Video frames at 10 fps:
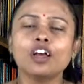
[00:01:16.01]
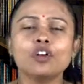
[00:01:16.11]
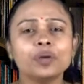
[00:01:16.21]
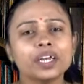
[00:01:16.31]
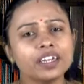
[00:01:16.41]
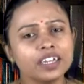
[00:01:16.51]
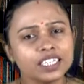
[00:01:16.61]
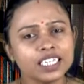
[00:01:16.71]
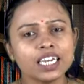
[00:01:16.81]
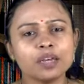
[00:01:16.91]
we can
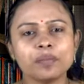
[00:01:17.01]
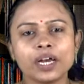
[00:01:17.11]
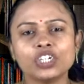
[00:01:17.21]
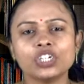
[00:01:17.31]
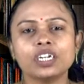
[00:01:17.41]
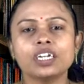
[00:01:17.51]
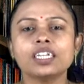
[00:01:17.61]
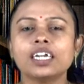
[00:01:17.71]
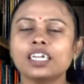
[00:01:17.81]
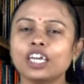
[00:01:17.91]
easily imagine
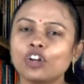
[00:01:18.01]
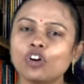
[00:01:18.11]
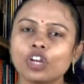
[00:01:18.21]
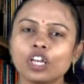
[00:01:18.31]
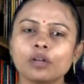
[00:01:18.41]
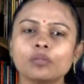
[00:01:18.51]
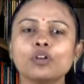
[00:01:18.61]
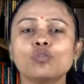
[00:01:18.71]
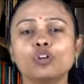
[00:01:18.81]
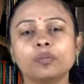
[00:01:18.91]
that the inoculum
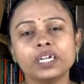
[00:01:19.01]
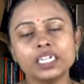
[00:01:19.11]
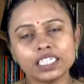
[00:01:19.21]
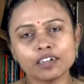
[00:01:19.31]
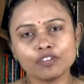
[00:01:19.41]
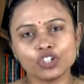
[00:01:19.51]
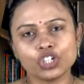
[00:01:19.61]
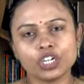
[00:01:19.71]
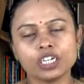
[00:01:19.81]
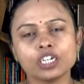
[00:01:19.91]
would be
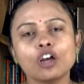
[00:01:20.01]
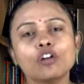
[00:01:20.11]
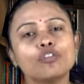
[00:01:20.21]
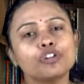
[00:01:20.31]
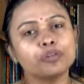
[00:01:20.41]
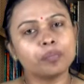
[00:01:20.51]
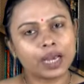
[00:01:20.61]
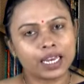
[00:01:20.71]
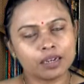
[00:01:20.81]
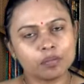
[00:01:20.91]
insufficient for the
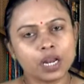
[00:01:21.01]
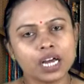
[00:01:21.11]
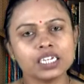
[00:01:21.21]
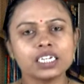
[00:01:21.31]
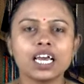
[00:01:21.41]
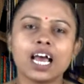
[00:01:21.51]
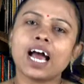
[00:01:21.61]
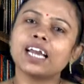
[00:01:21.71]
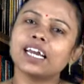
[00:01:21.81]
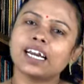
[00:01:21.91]
pilot plant
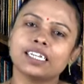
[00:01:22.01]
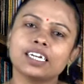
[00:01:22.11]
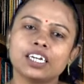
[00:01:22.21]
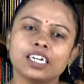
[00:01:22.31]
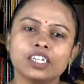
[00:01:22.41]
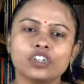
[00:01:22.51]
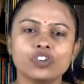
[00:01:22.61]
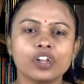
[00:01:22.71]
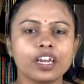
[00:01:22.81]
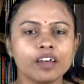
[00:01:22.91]
and at the
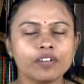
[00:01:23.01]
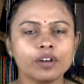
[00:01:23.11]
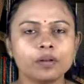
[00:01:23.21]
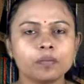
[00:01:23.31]
industrial level.